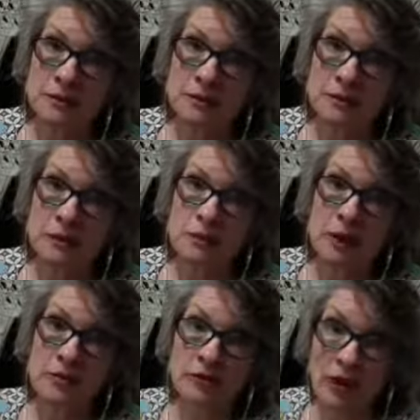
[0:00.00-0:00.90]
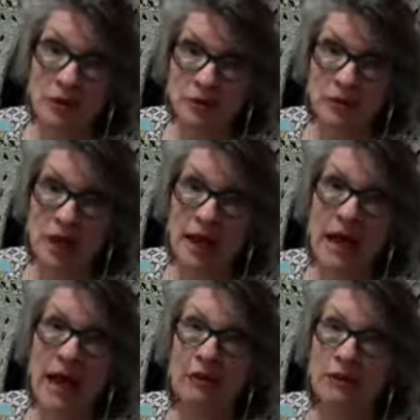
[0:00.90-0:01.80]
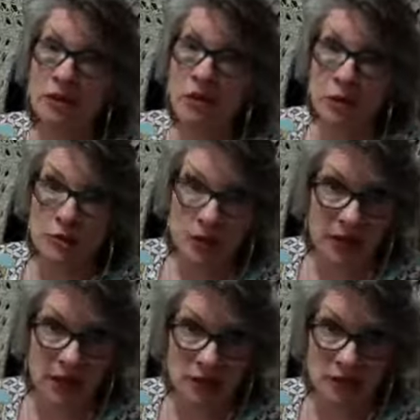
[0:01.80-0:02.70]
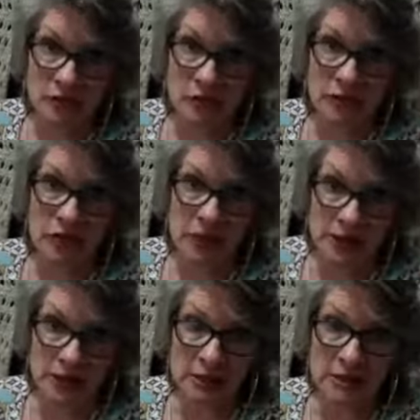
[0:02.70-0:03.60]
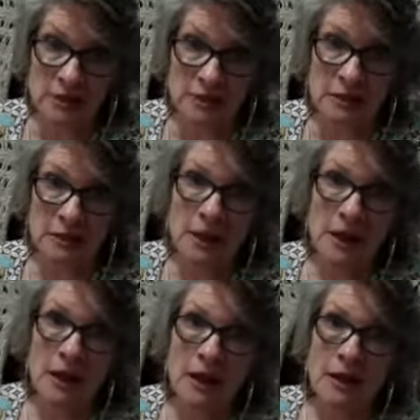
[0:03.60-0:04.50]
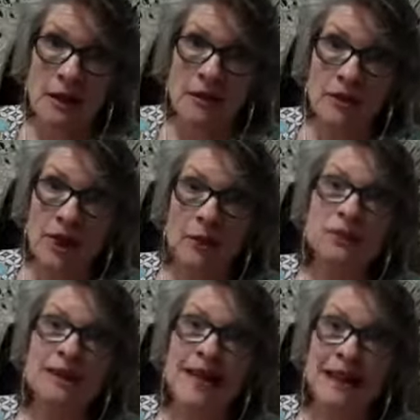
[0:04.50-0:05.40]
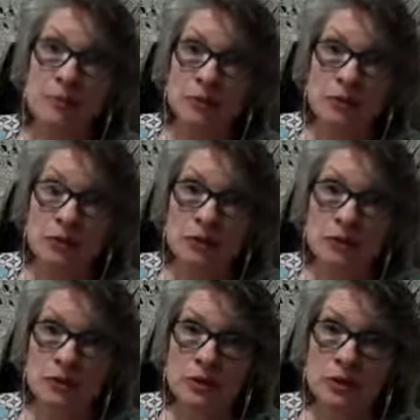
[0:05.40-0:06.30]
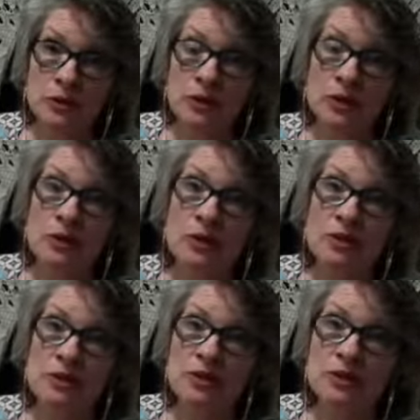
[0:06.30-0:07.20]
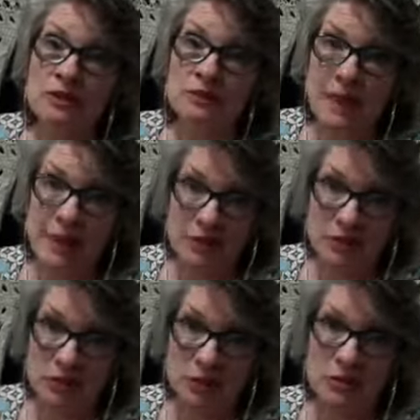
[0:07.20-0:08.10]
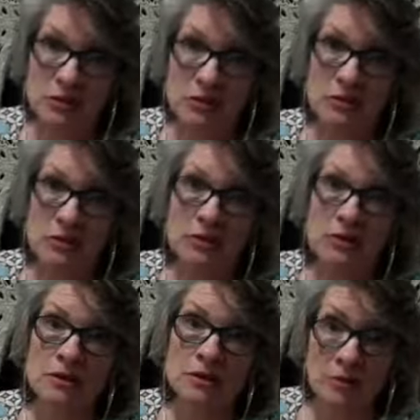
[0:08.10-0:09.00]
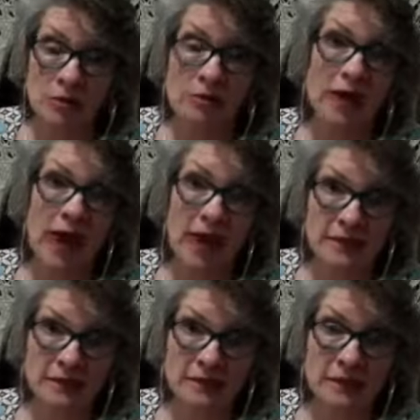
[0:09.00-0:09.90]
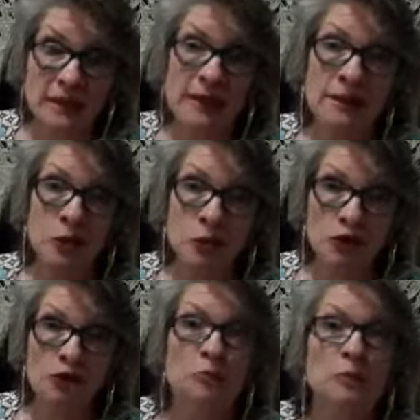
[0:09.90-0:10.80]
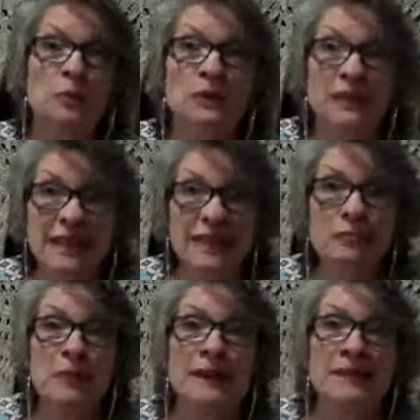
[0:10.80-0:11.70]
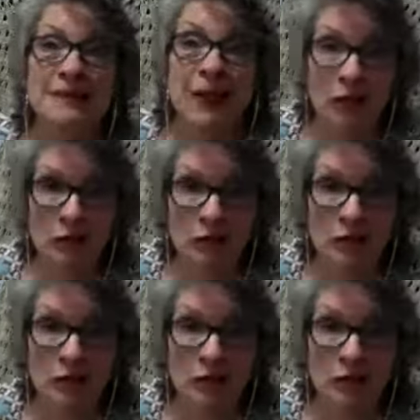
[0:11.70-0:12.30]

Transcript: with my father and I having no communication for years, that I was able to dismantle some of that in order to believe myself